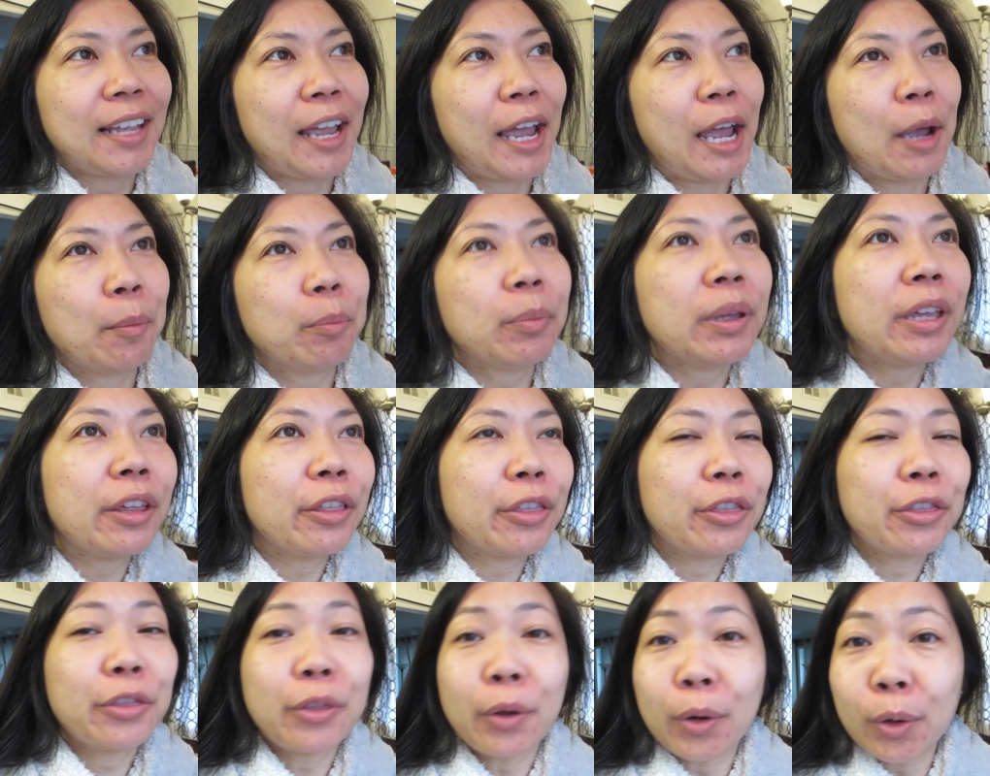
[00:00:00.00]
Happy
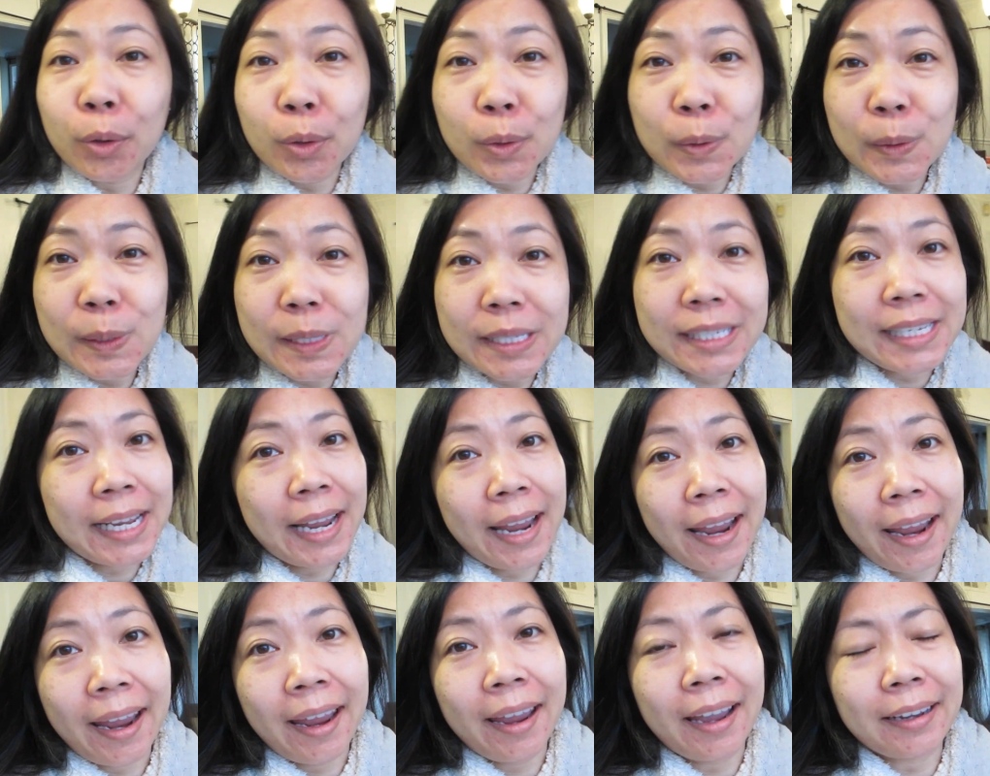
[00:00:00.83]

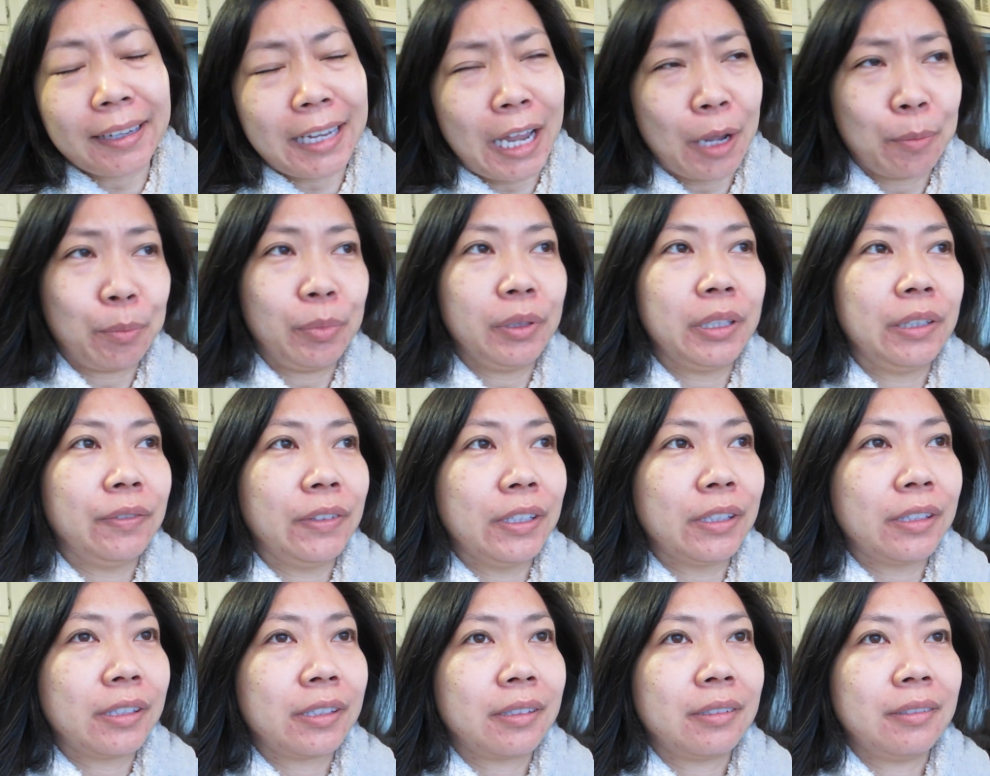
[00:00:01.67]
Thursday. I can't believe
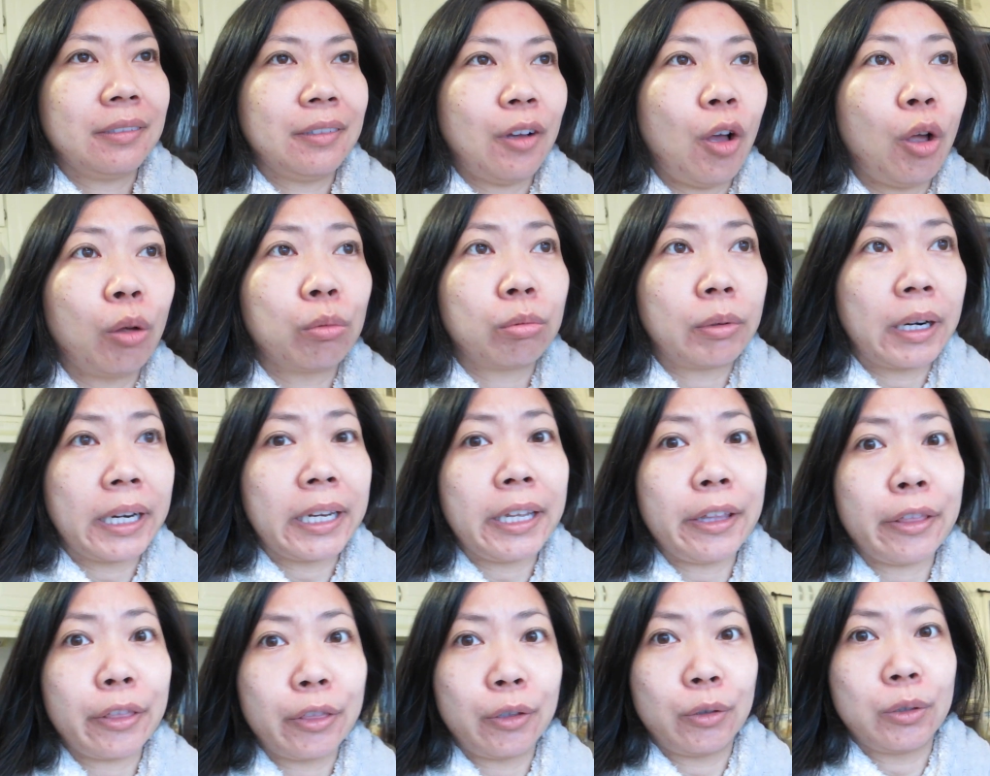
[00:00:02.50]
it's
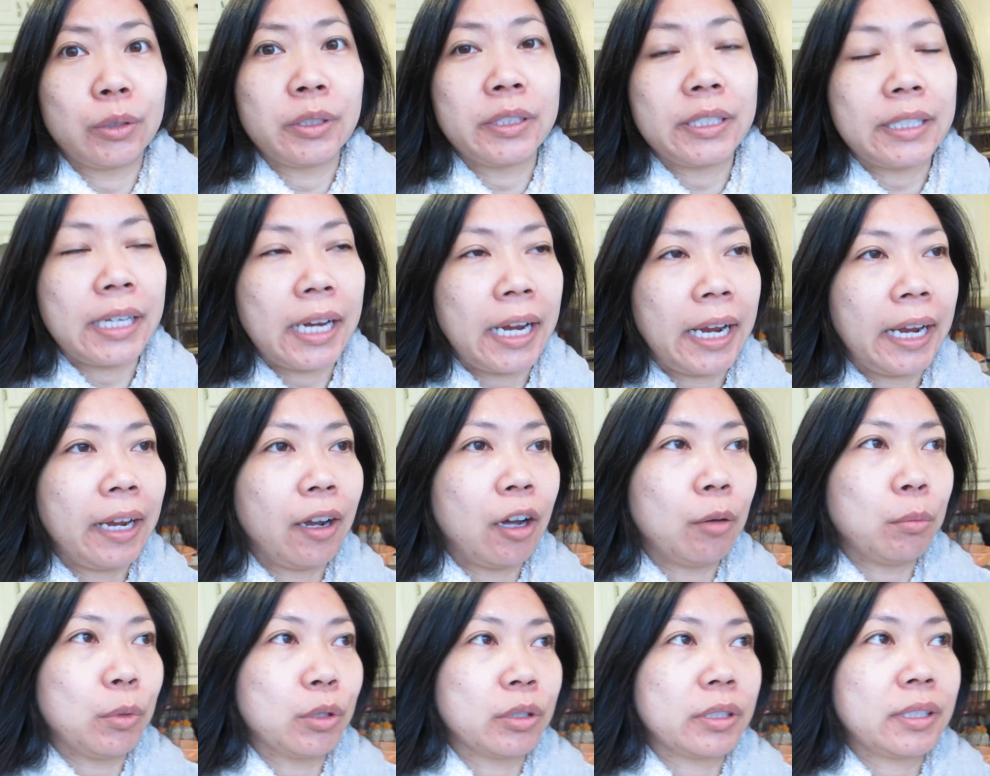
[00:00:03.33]
already Thursday,
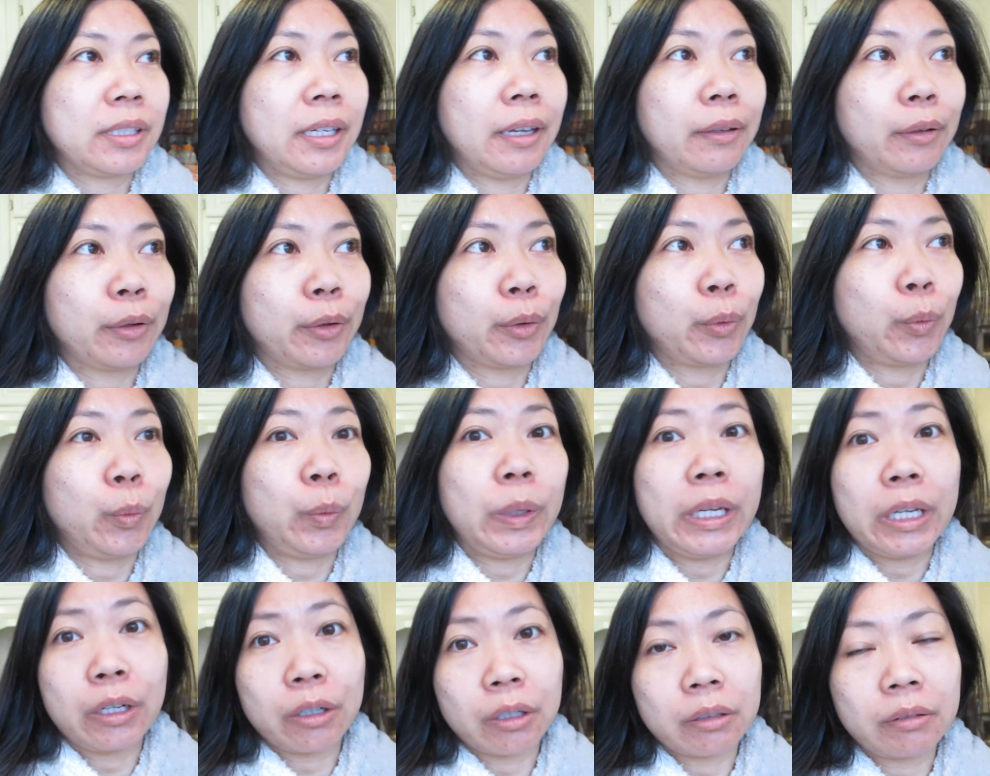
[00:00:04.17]
almost the end of the
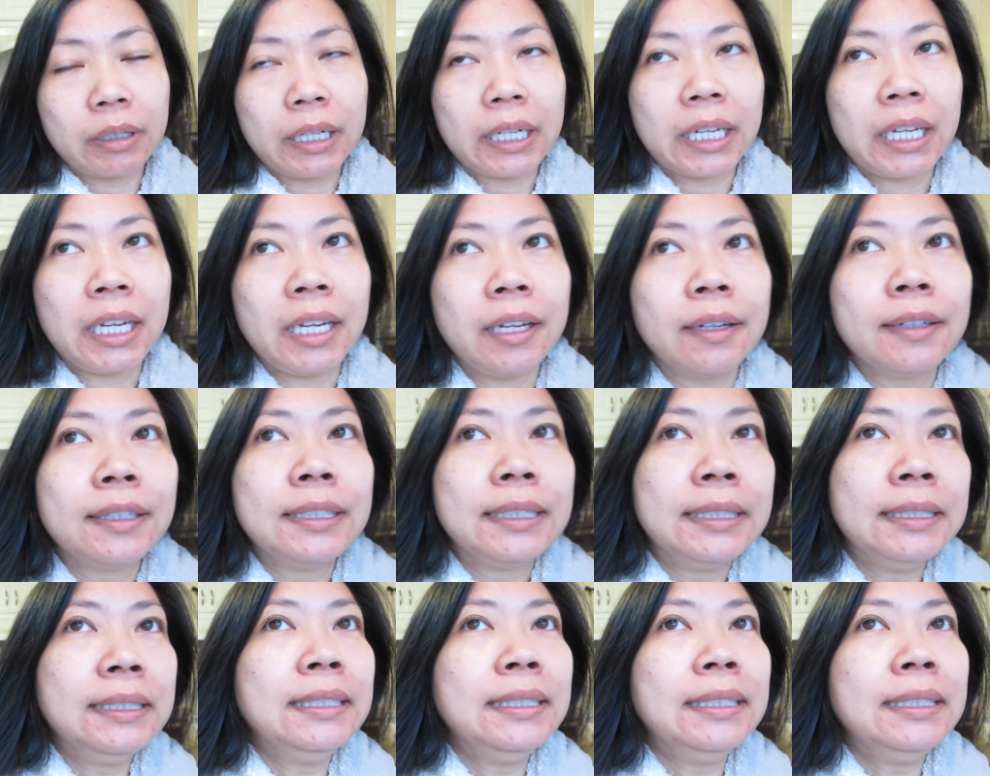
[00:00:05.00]
week already.